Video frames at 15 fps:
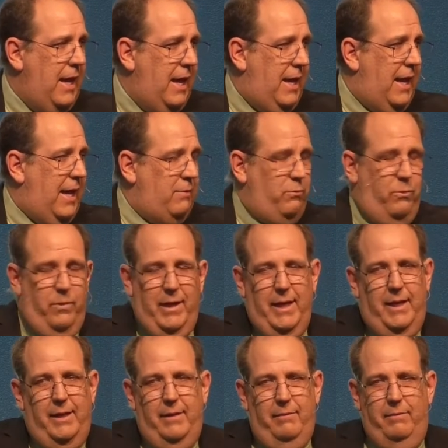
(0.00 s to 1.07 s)
and
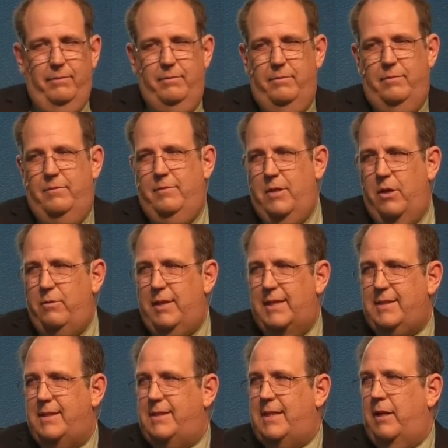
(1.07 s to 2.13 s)
we don't
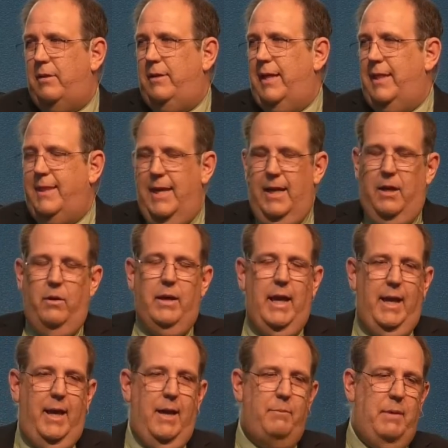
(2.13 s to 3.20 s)
necessarily think,
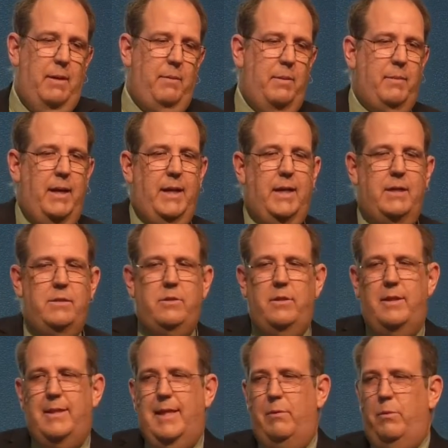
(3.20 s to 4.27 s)
okay, I'm naming my kids
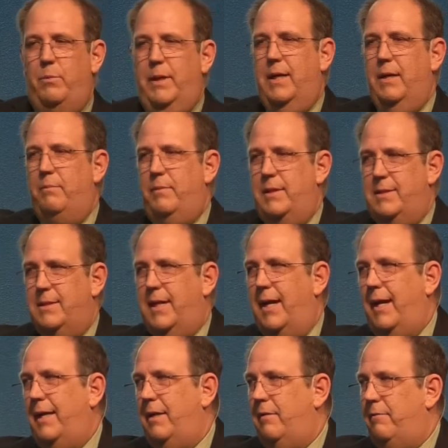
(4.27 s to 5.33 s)
so that they become this
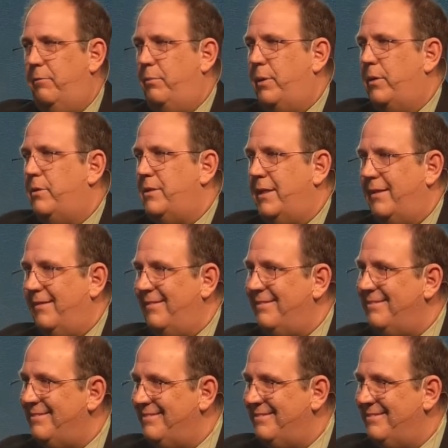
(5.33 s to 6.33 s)
kind of person.